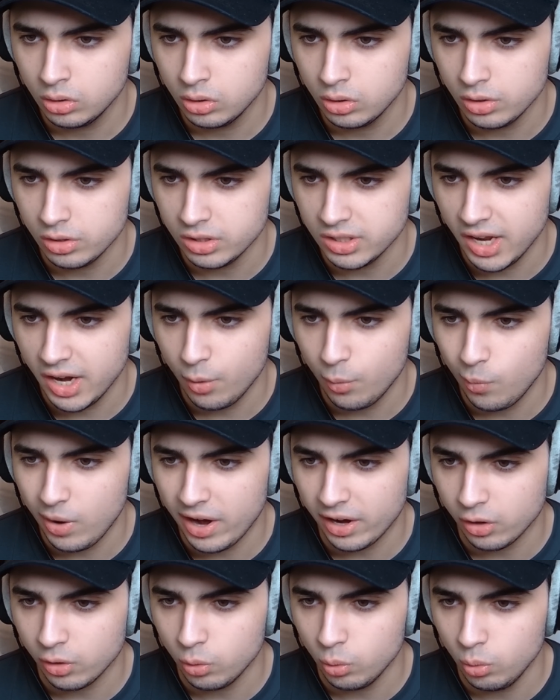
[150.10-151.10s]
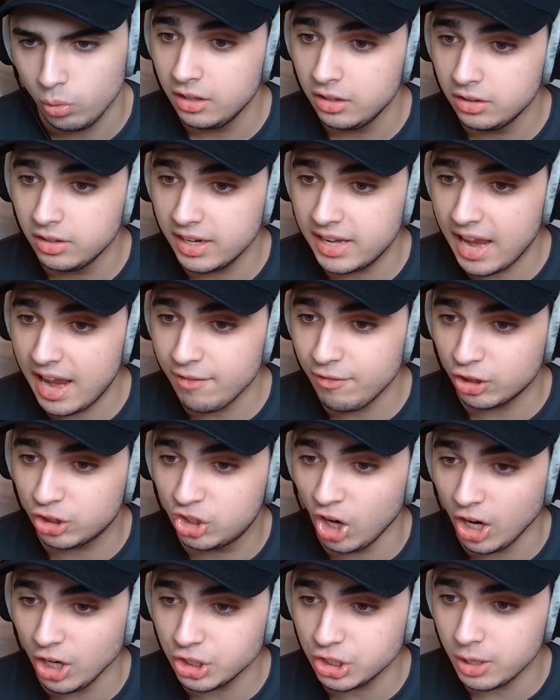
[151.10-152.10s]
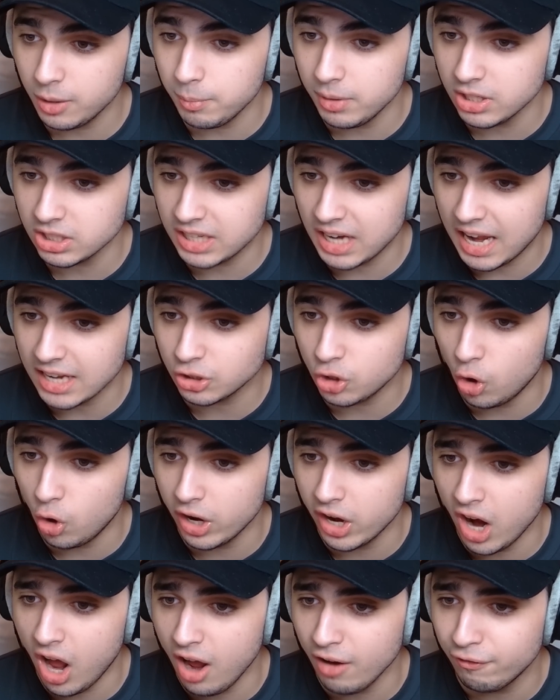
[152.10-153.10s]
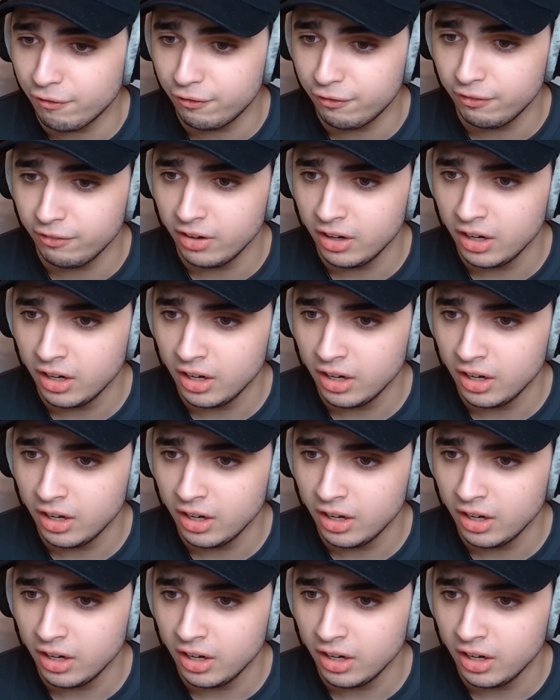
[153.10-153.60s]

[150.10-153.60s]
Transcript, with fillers: Is that a raccoon? They can't even touch him! This guy's going off!